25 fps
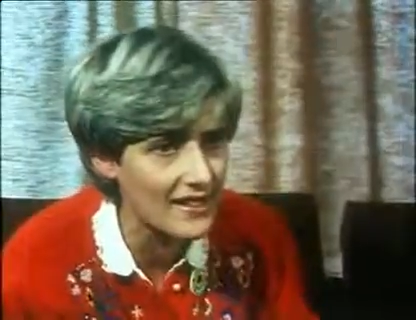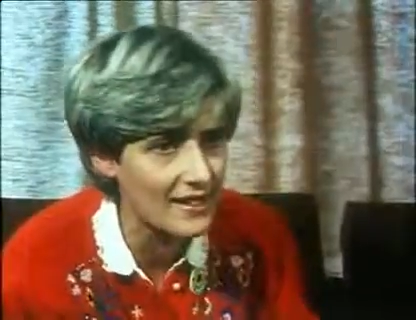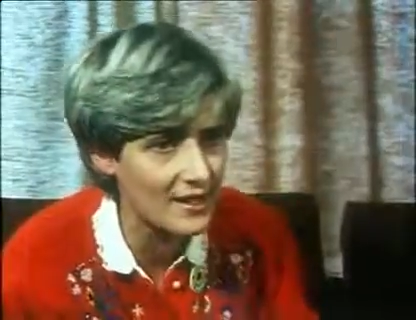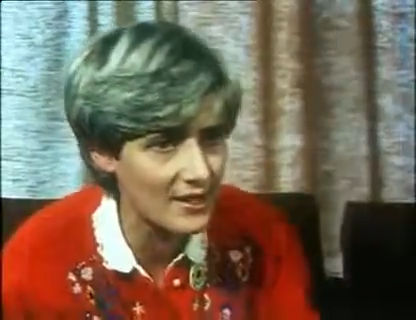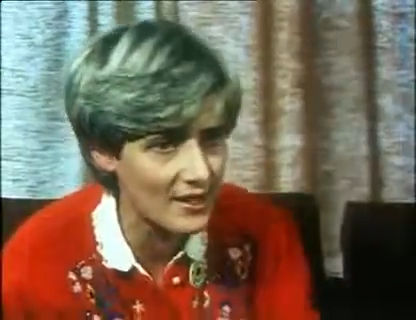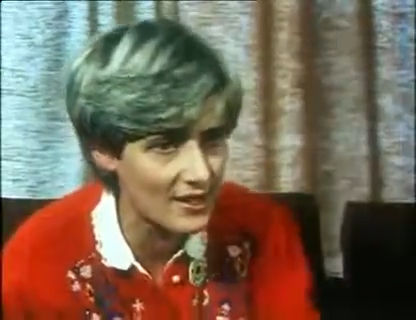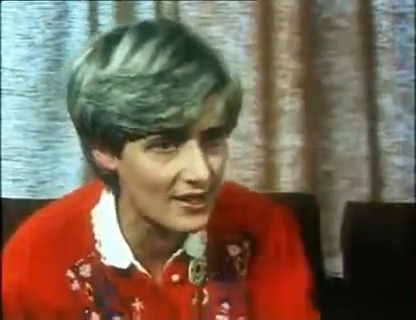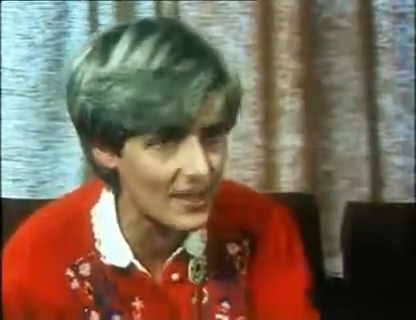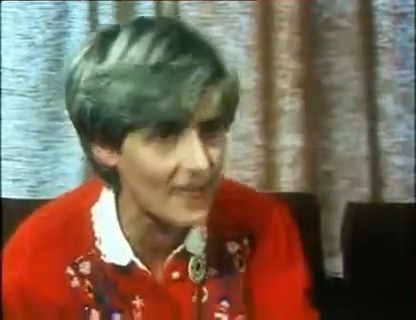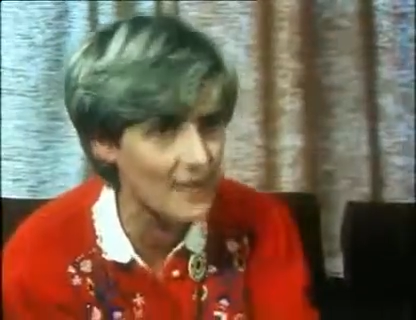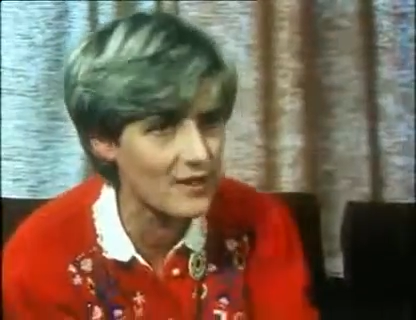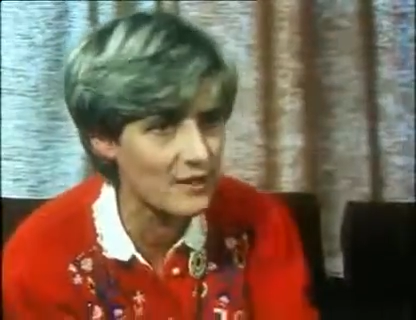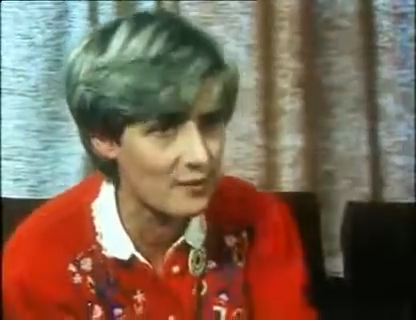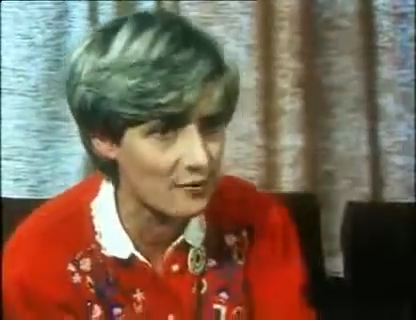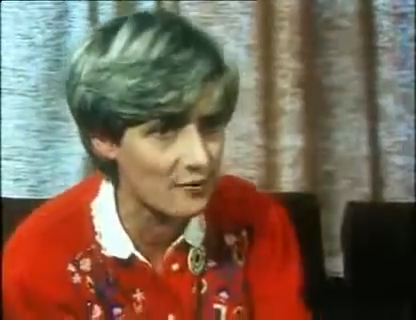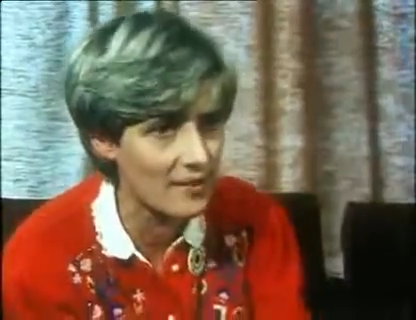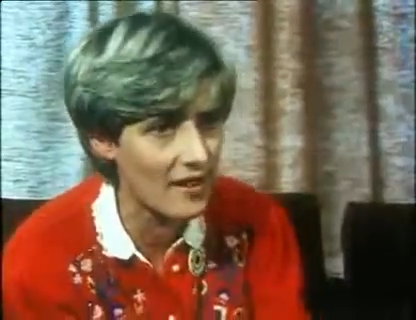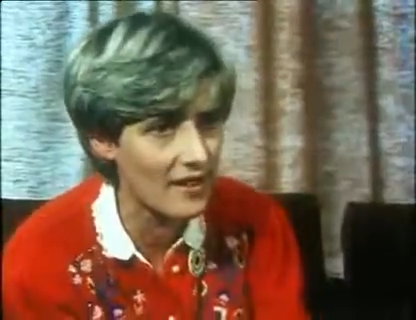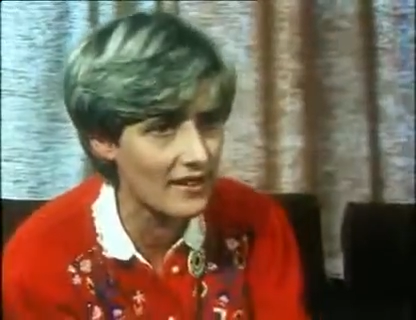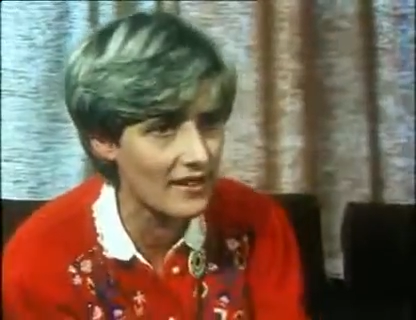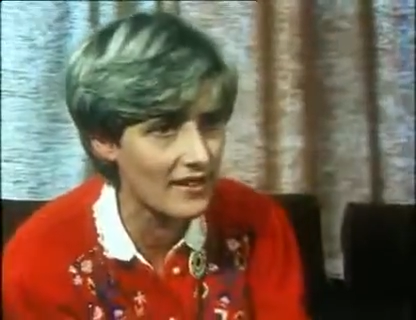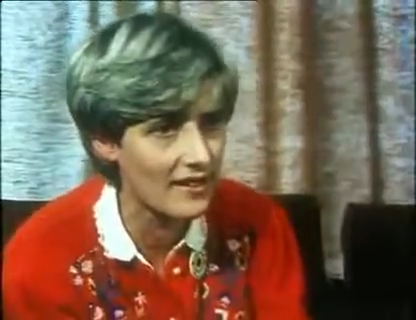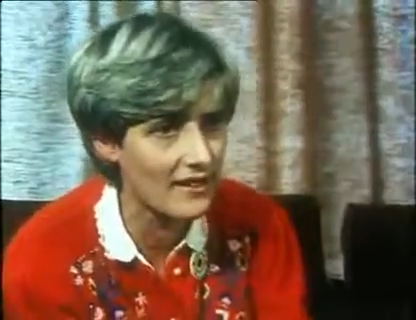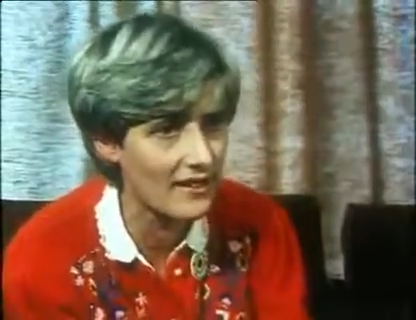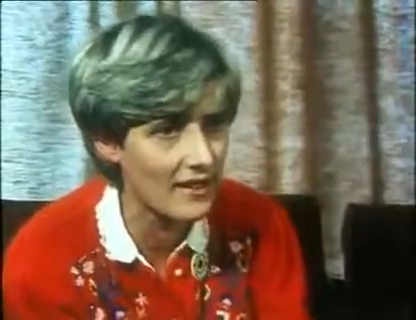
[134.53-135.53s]
It is just
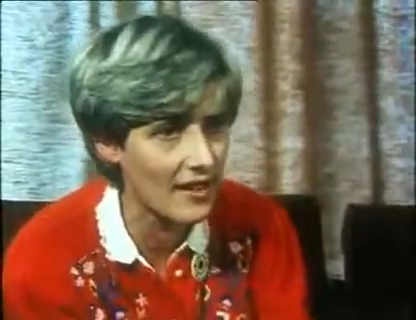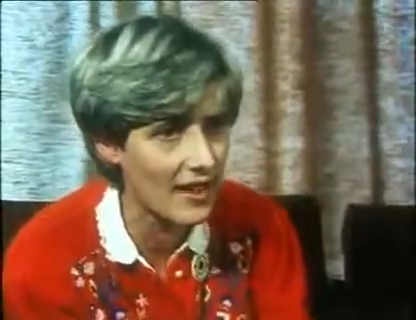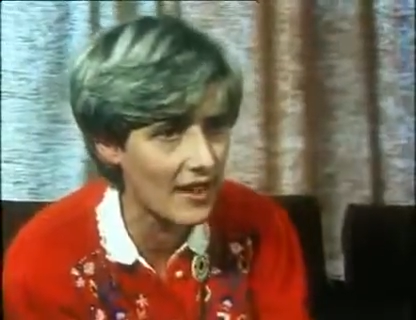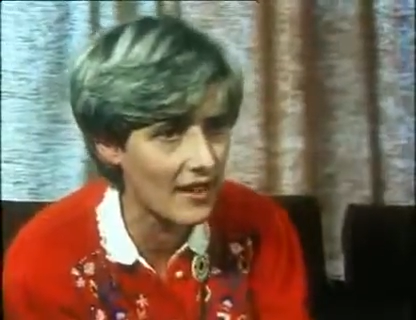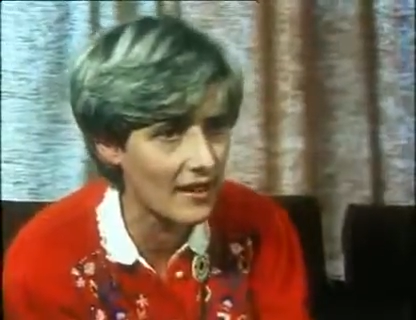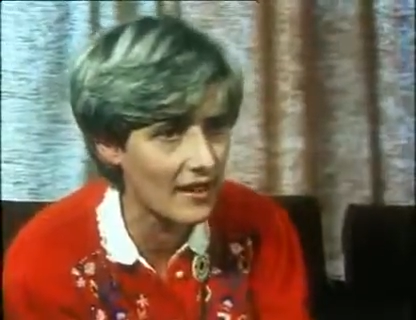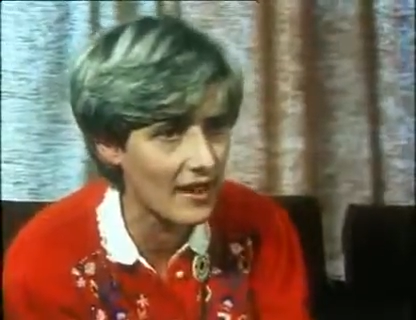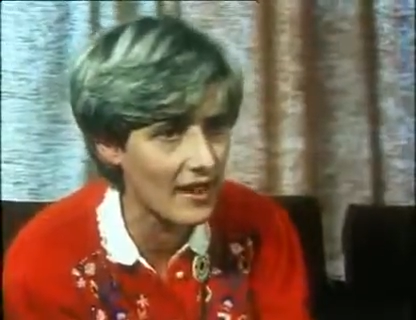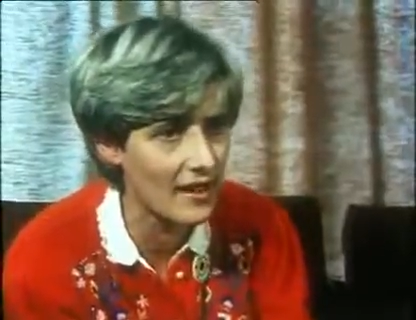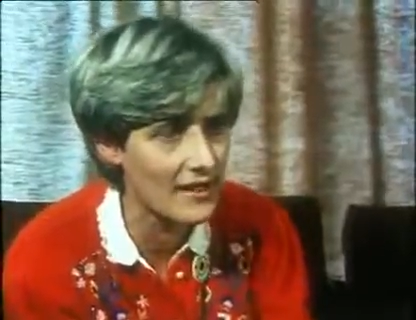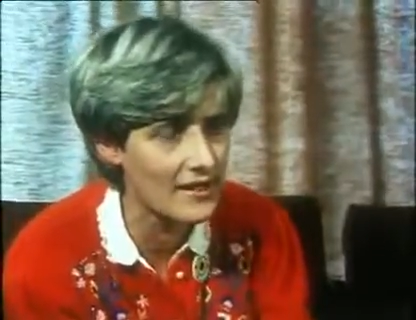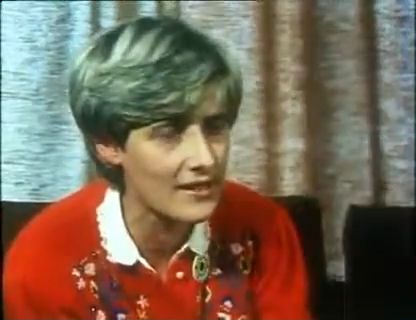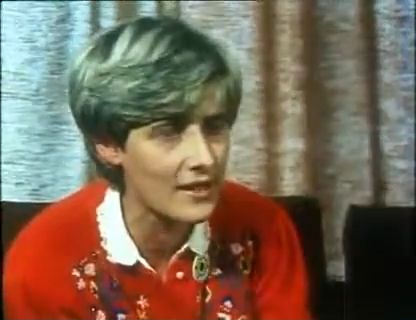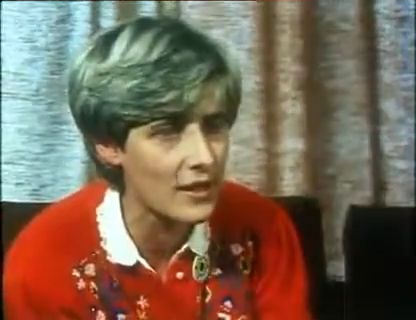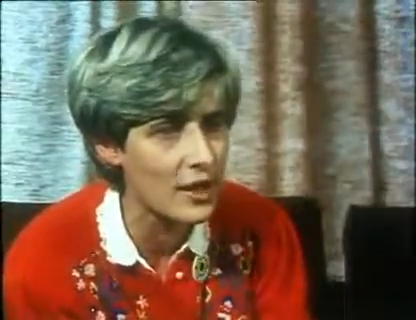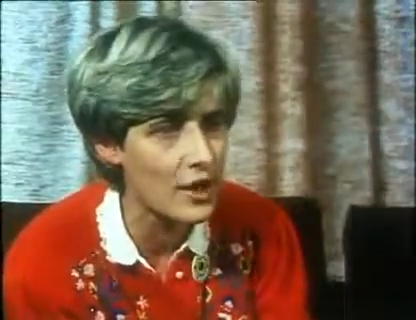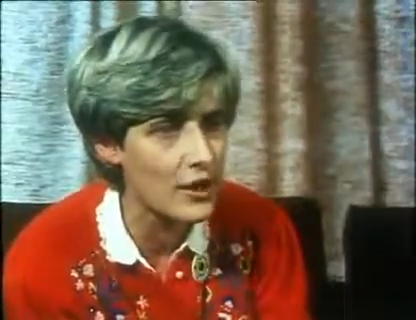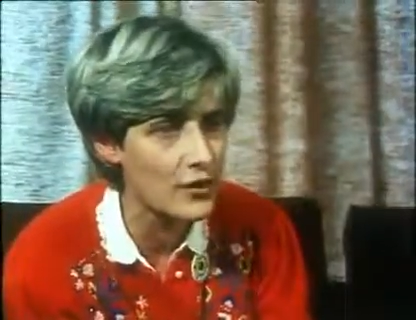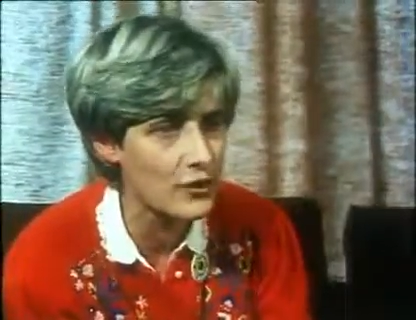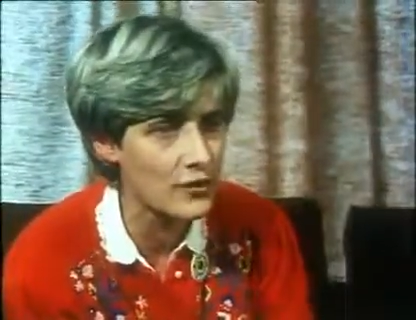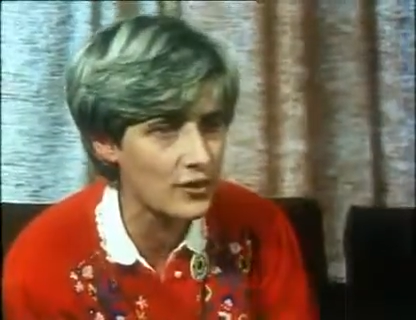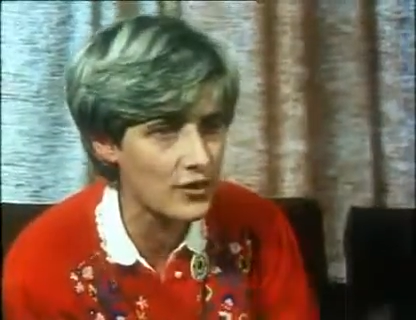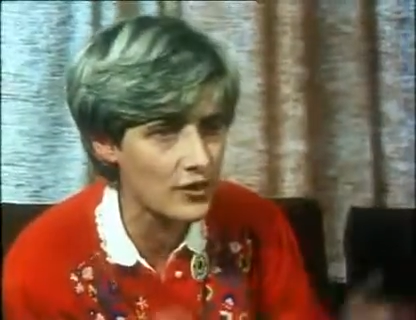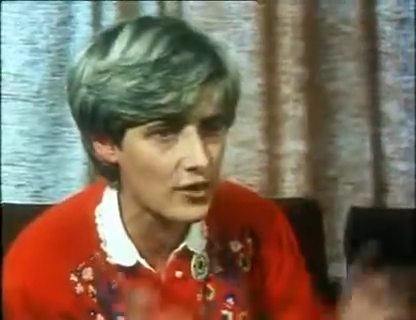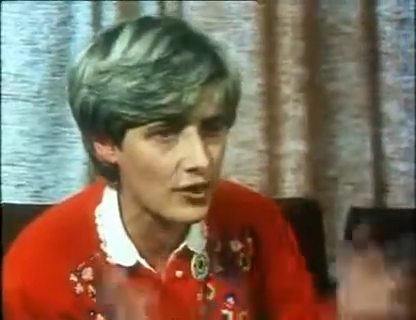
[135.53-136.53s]
affecting the allies.
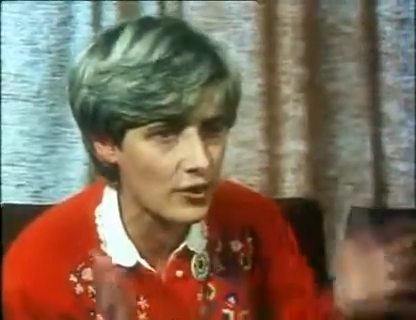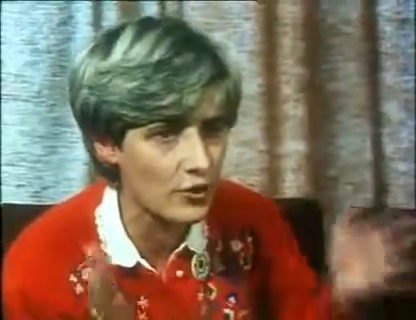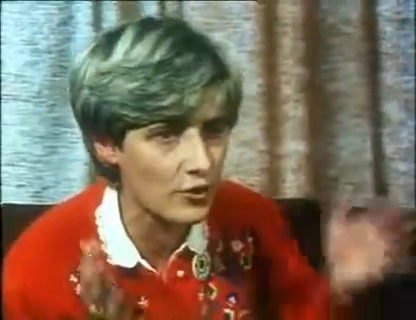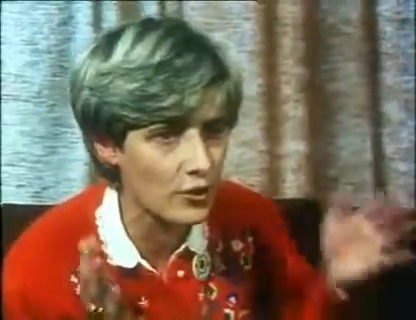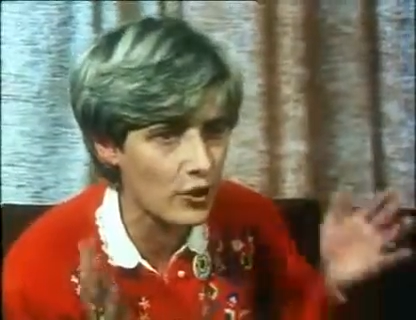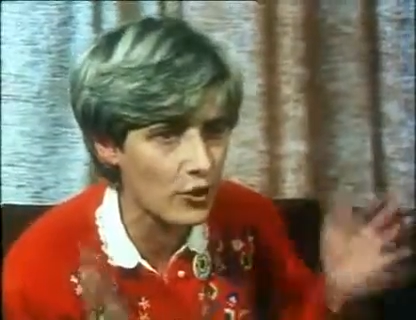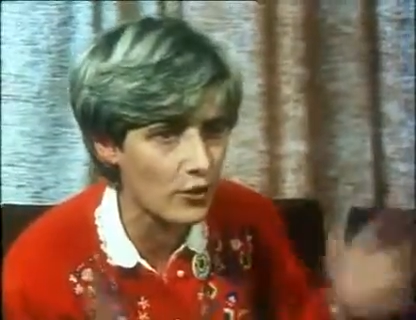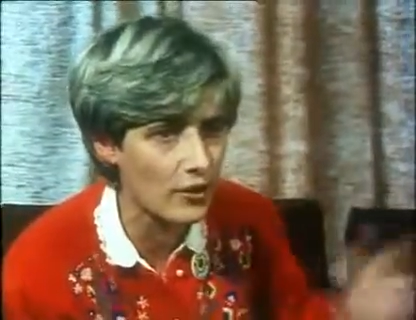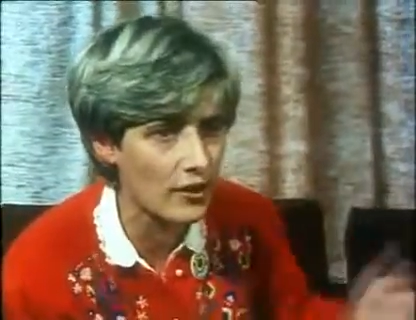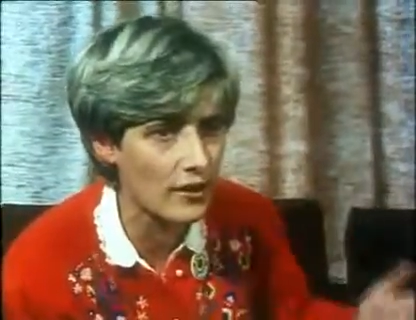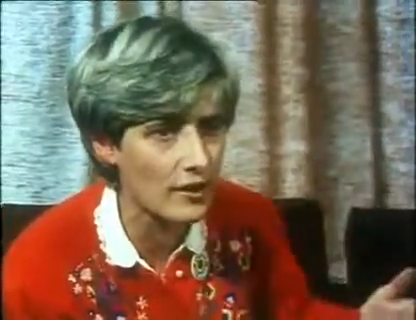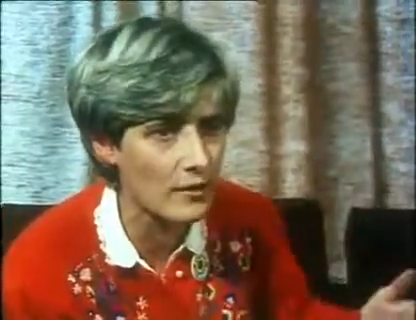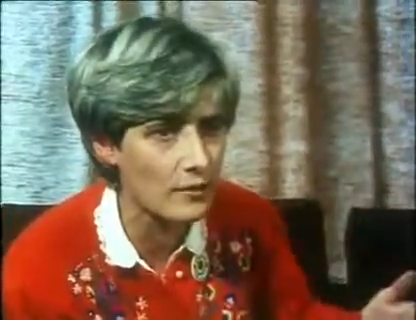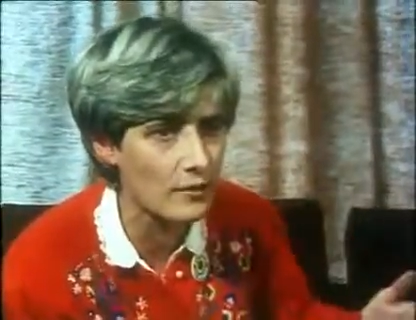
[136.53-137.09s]
So there's a total